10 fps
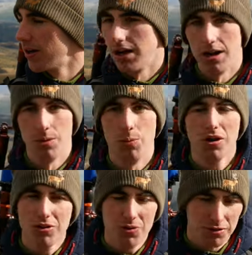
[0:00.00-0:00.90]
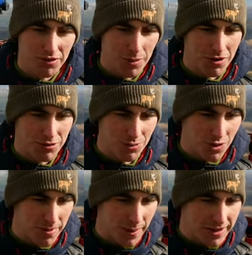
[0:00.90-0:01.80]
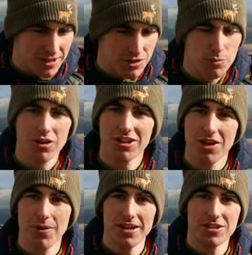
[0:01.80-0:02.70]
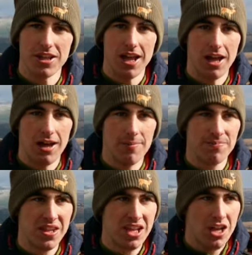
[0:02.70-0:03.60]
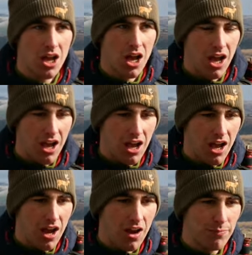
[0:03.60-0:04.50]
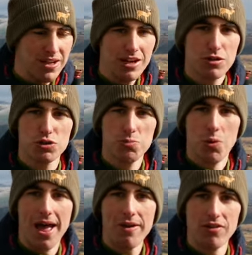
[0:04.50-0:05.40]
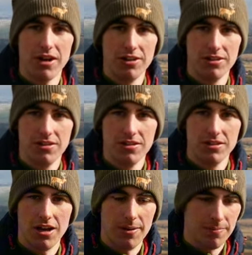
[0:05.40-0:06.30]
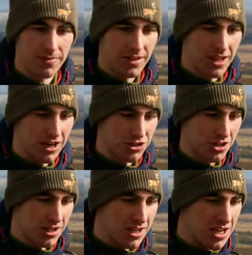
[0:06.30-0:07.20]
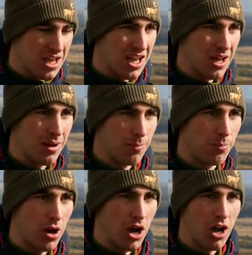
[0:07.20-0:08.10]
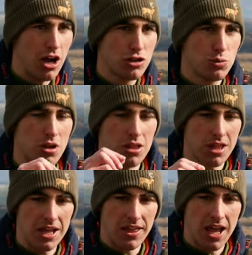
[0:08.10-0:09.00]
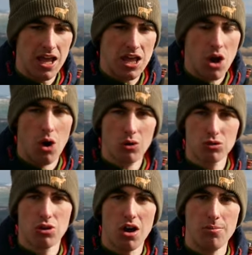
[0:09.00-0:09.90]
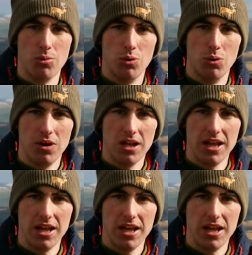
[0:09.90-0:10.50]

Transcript: Uh, one quick thing I want to talk about is you would have noticed that um, I've been in a small area um, actually, but I just want to say that on Dartmoor,